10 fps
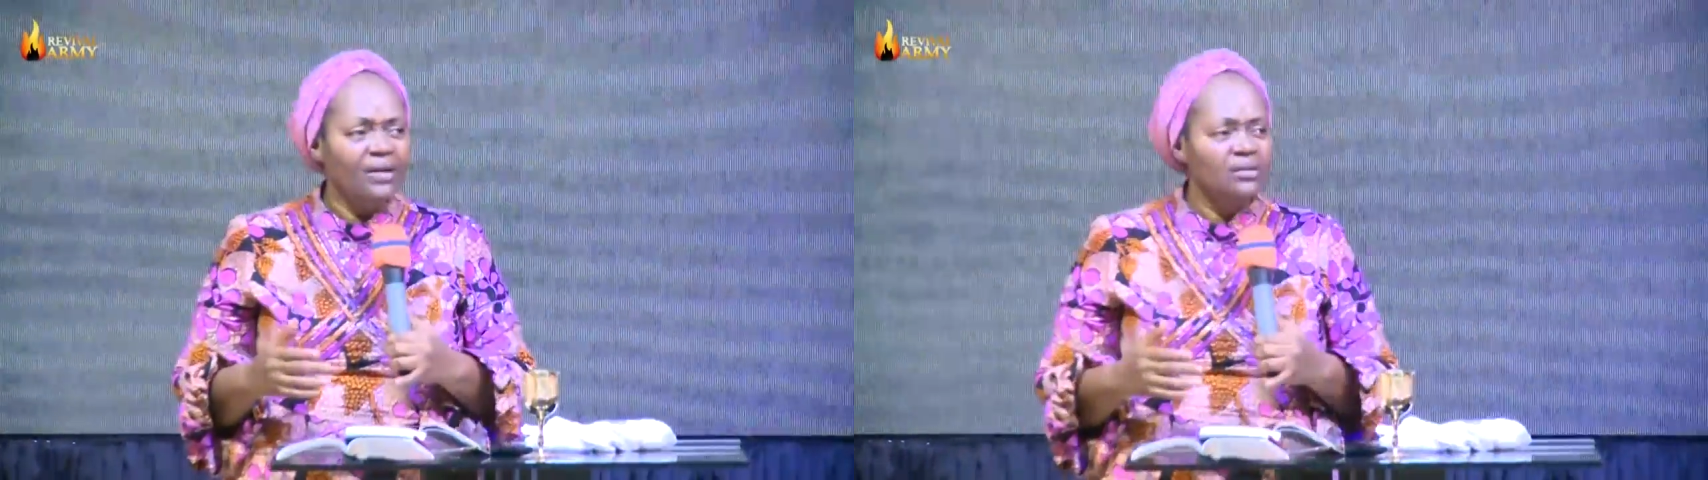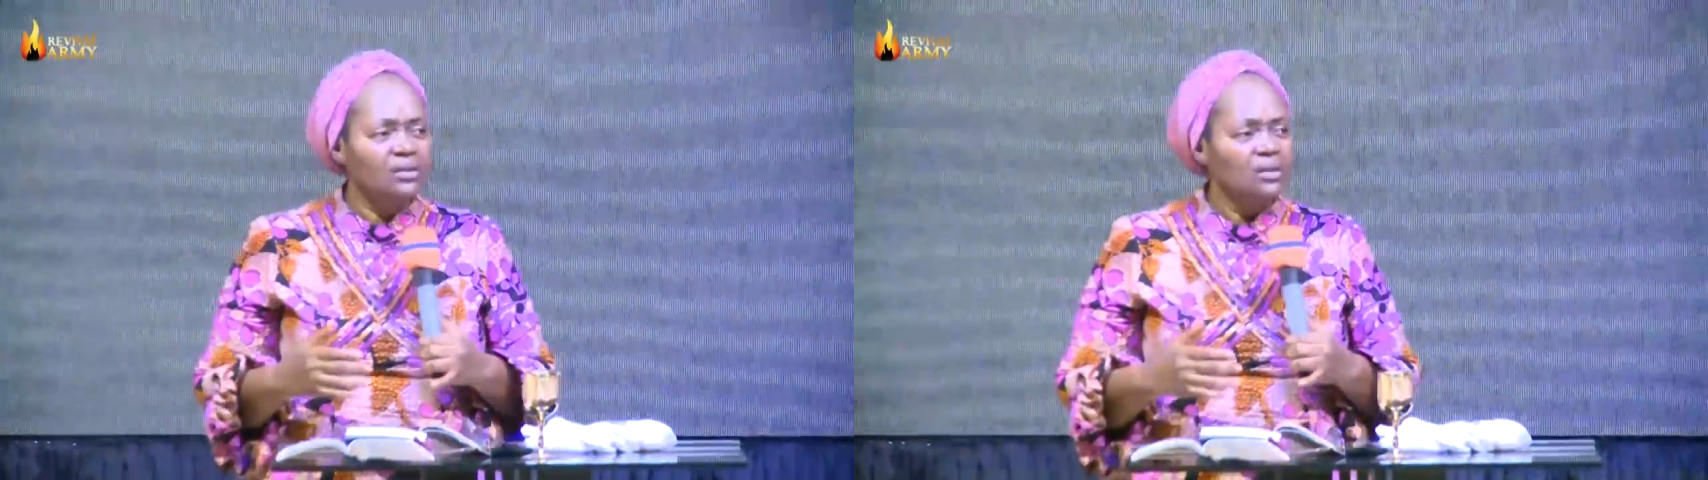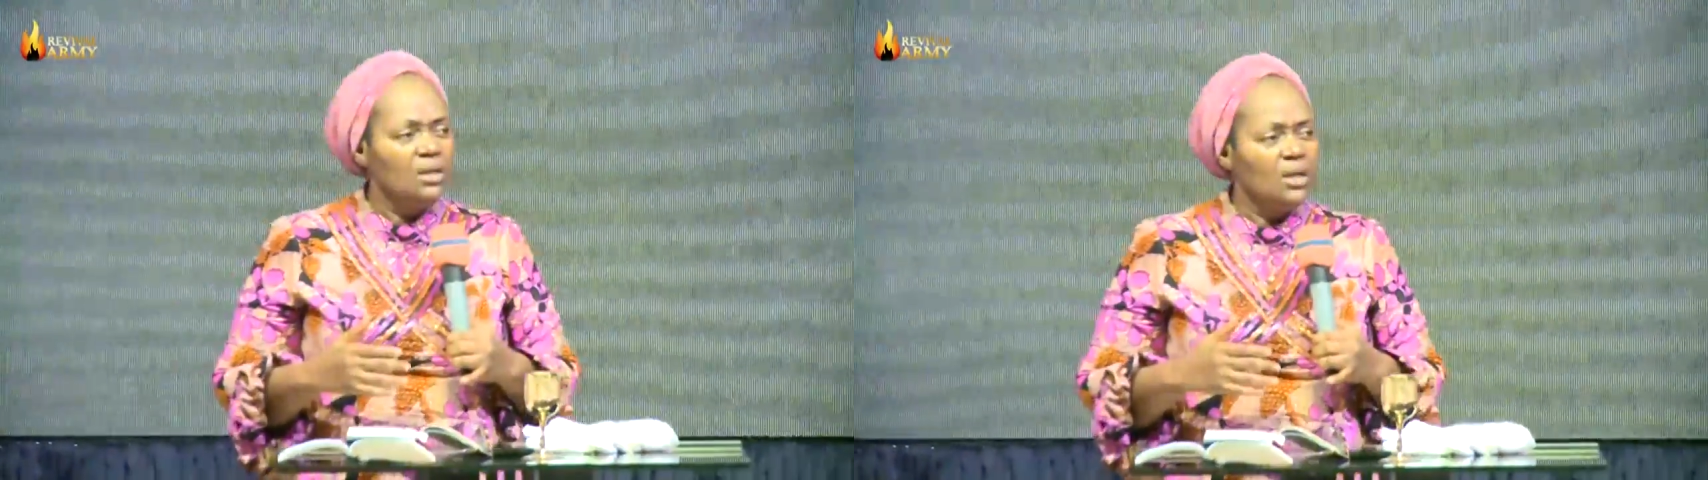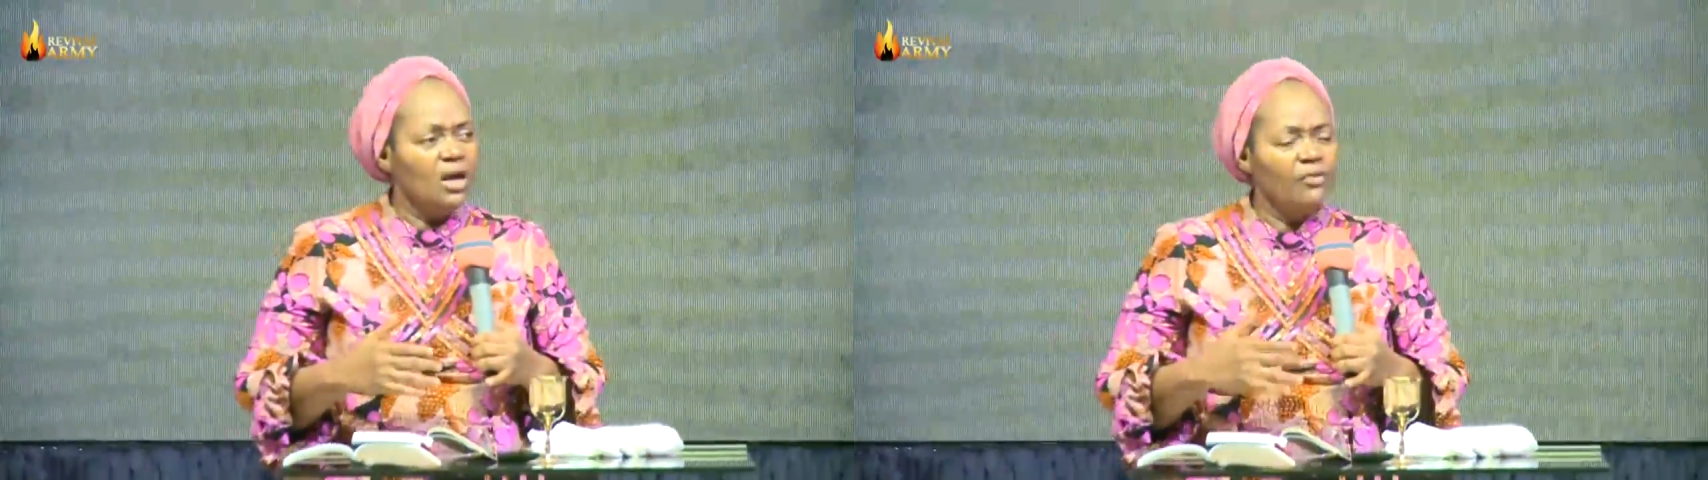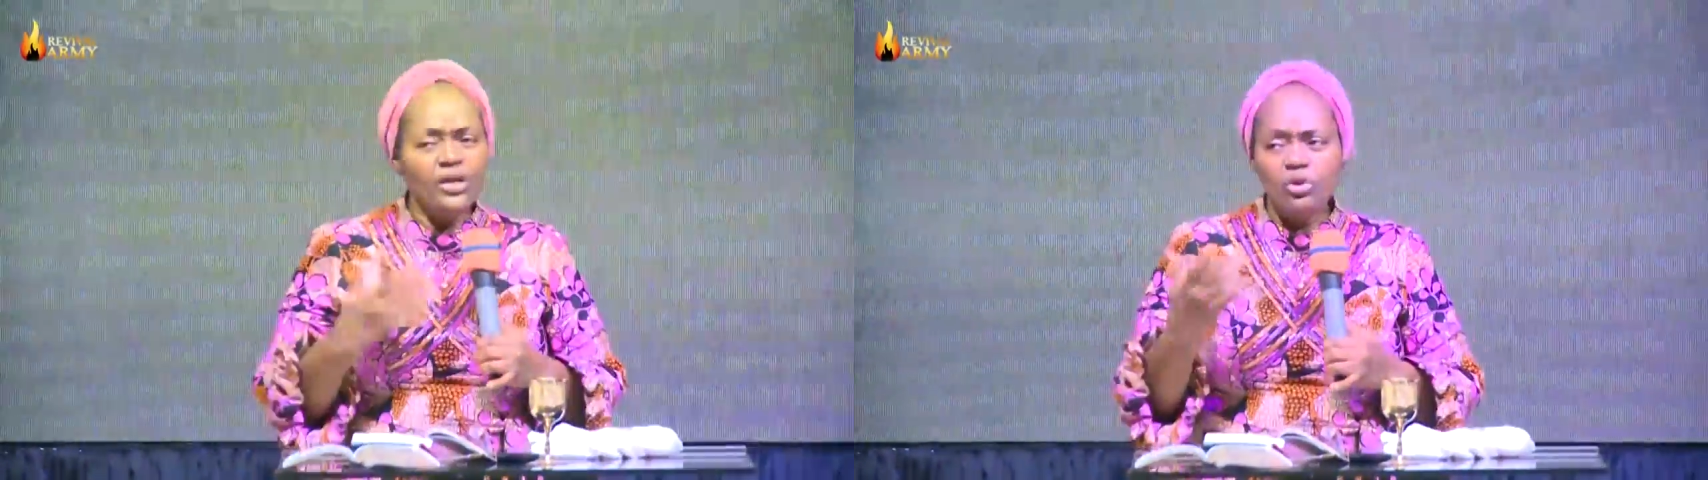and
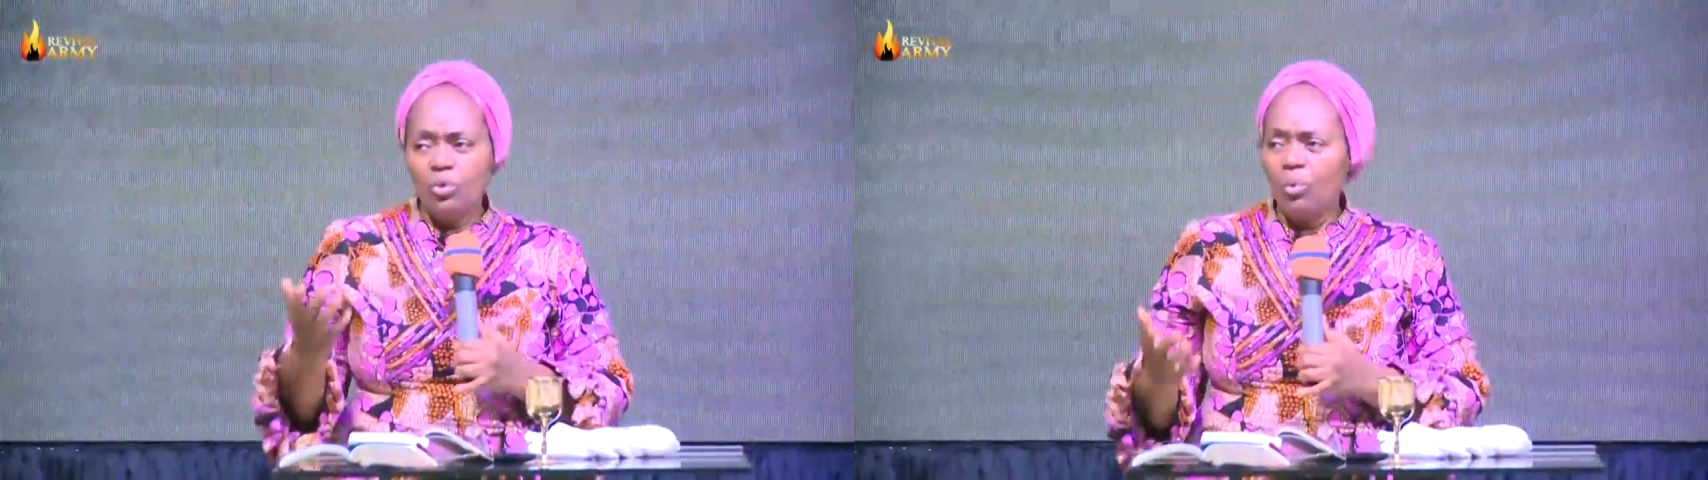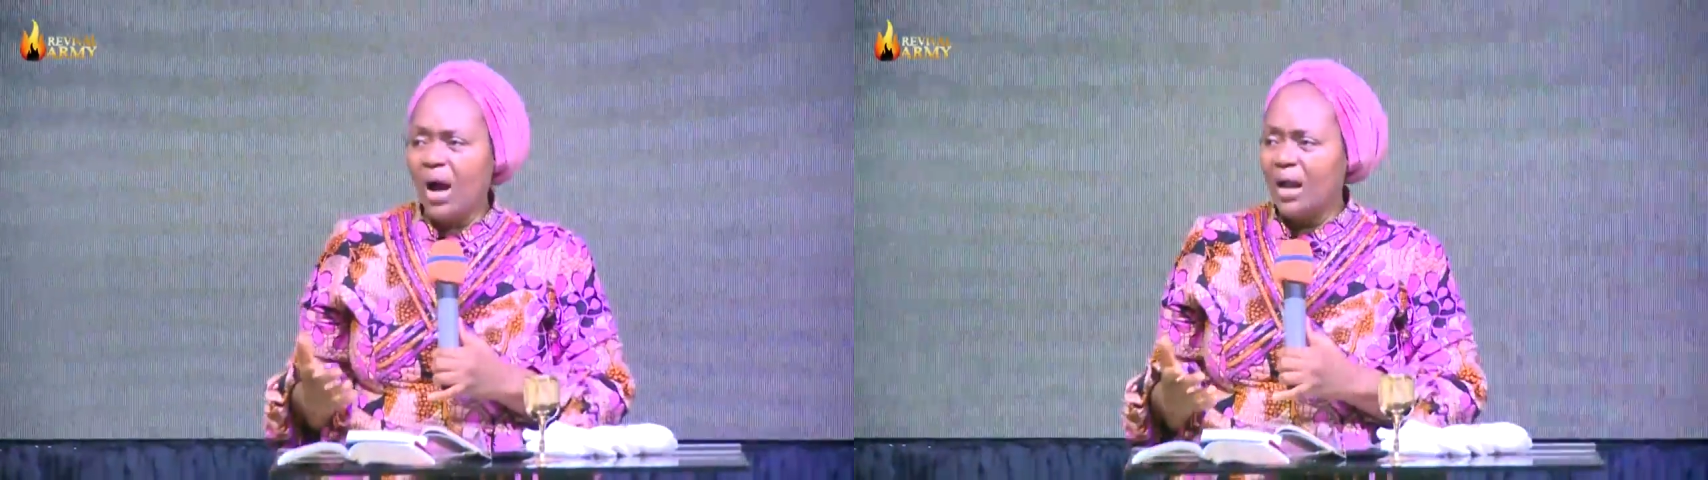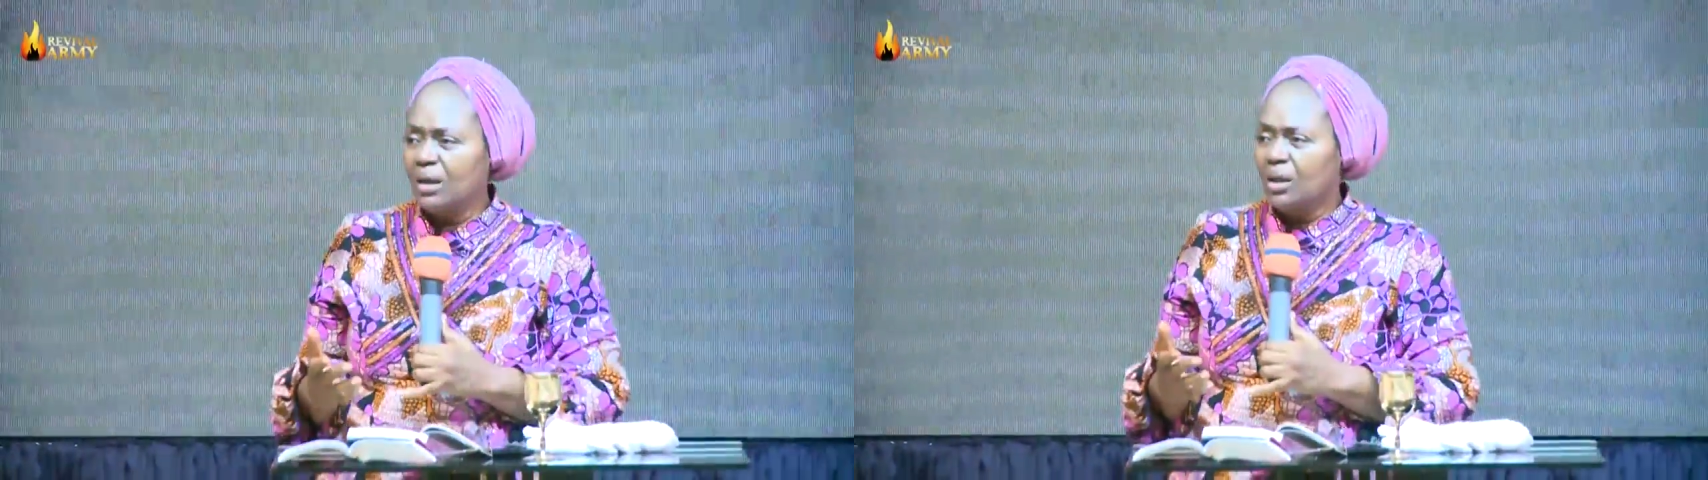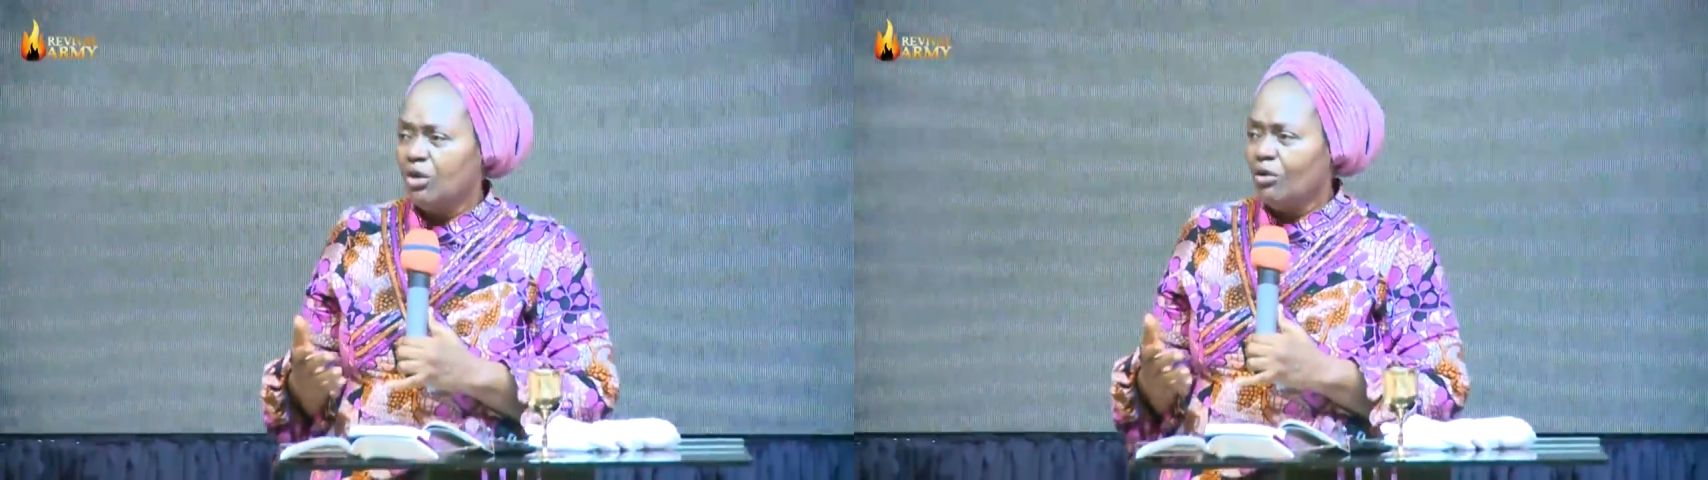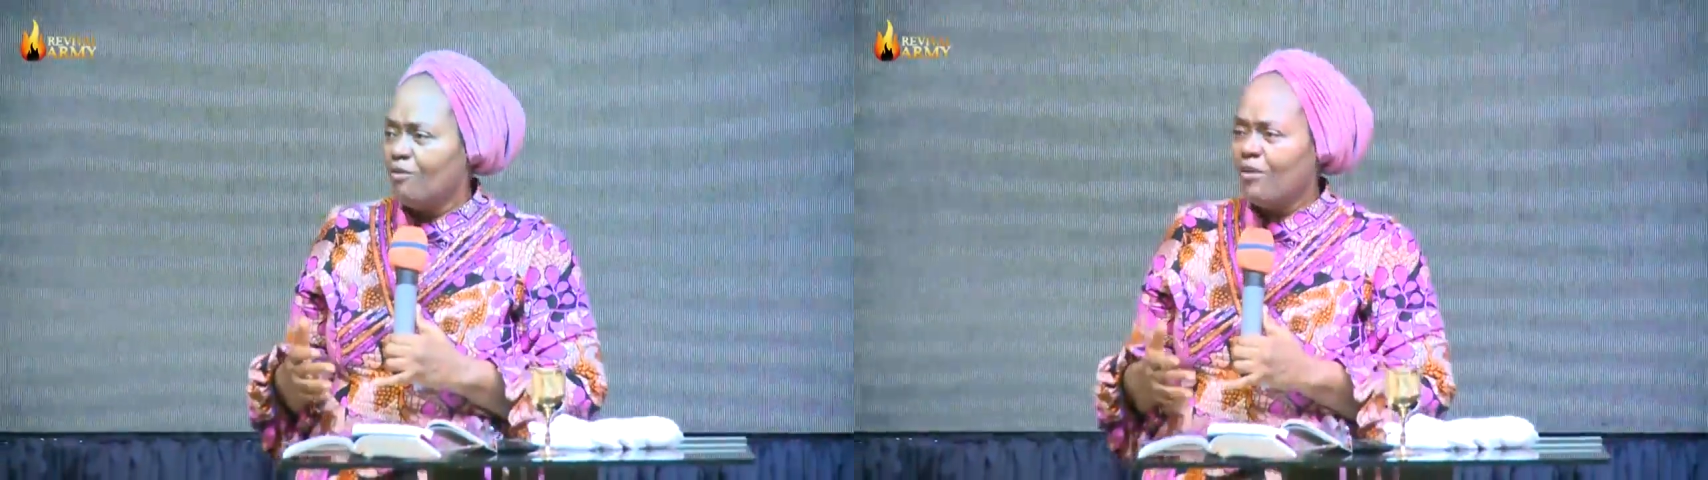a renewal